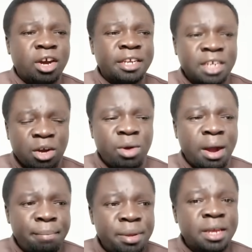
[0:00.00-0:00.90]

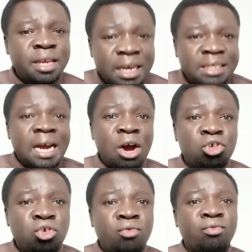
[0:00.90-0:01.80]
Gachagua being kicked
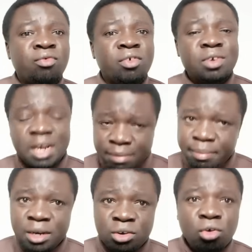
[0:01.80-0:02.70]
out of
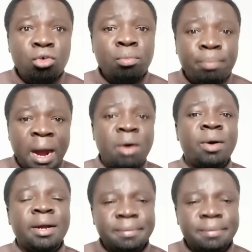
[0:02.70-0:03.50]
government or power.